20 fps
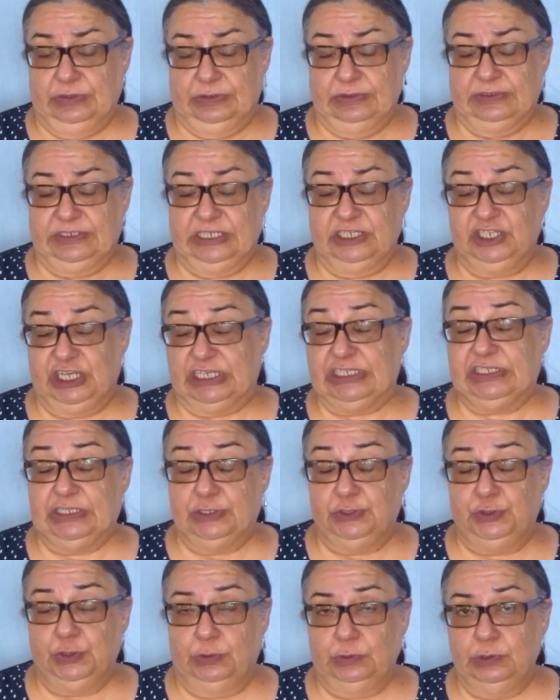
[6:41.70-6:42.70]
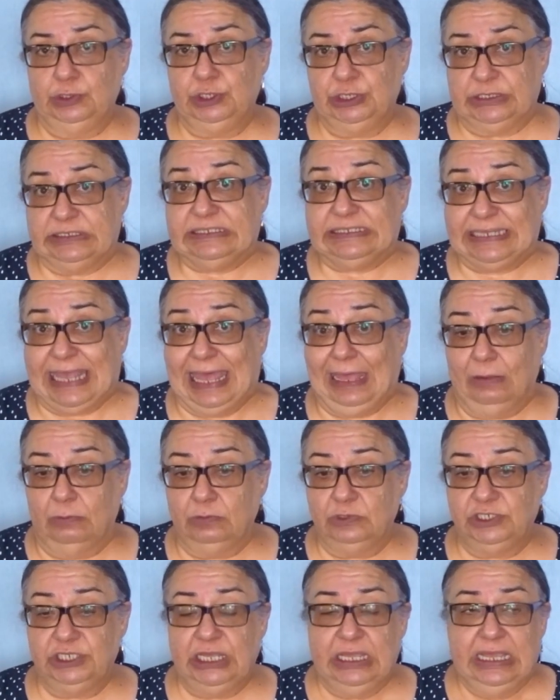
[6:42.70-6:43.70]
suggested solutions
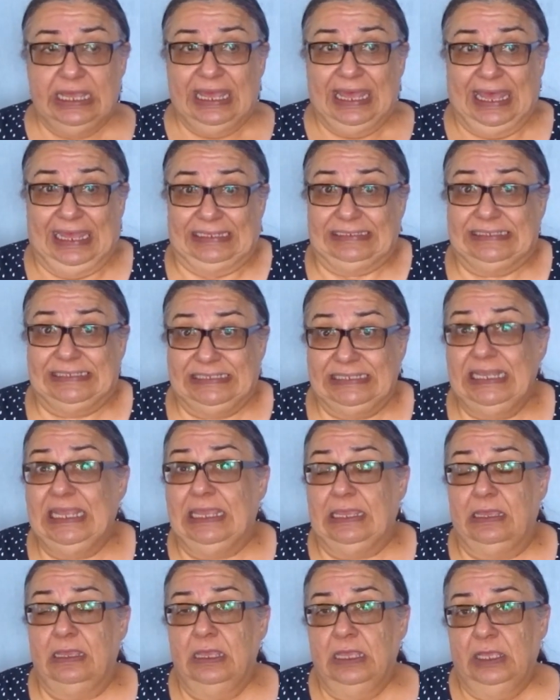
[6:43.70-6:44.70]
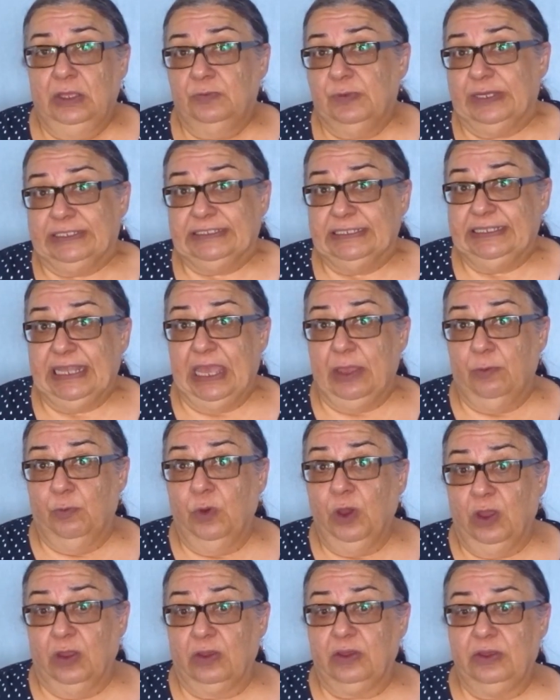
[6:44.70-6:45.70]
out and see whether they
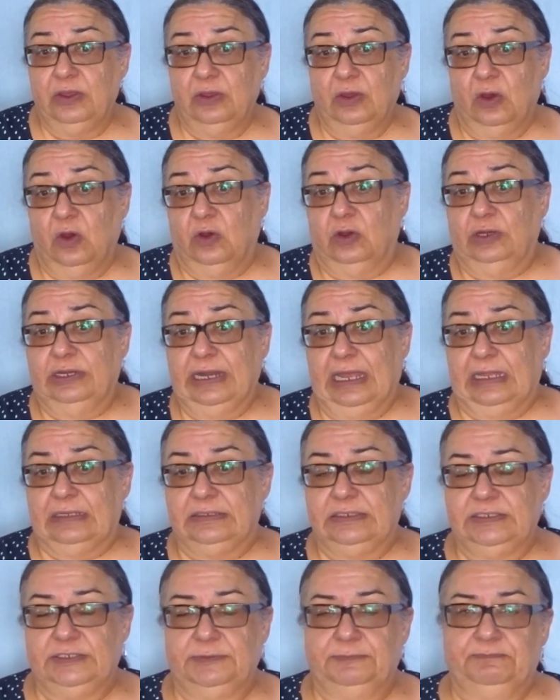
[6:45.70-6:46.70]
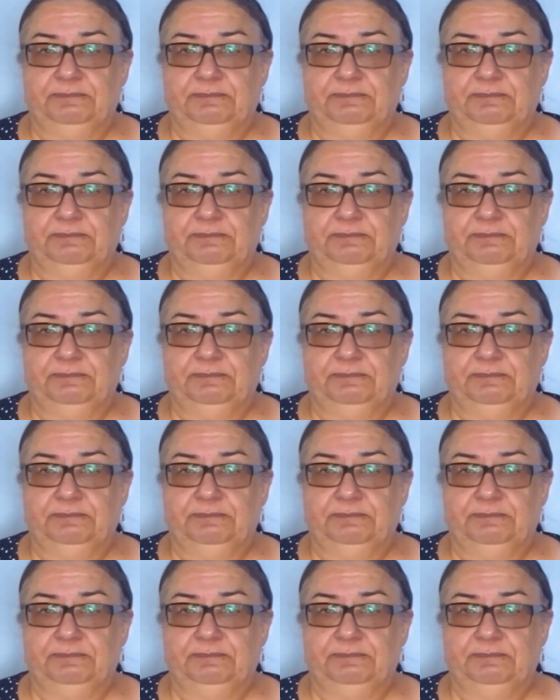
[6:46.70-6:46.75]
work or not.